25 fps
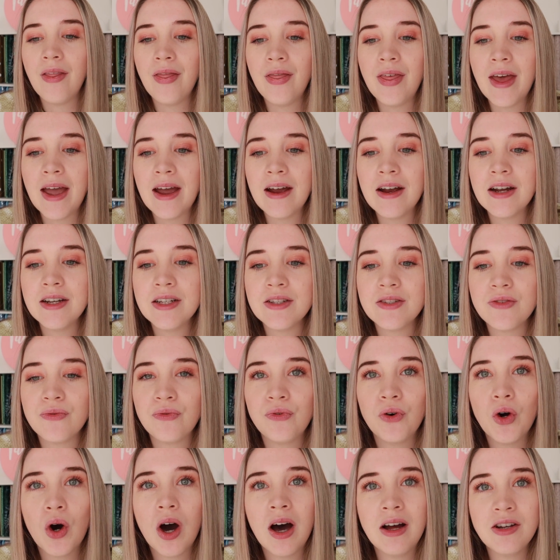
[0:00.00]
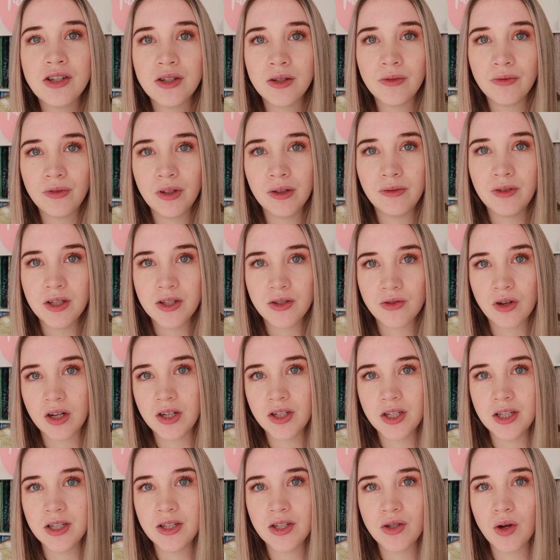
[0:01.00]
There is 450
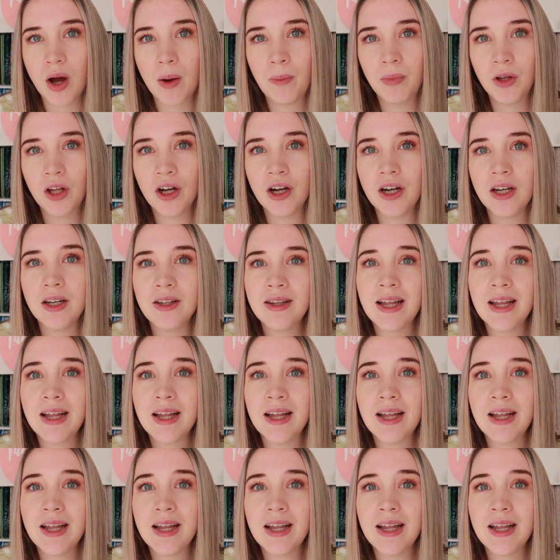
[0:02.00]
scrunchies to upload.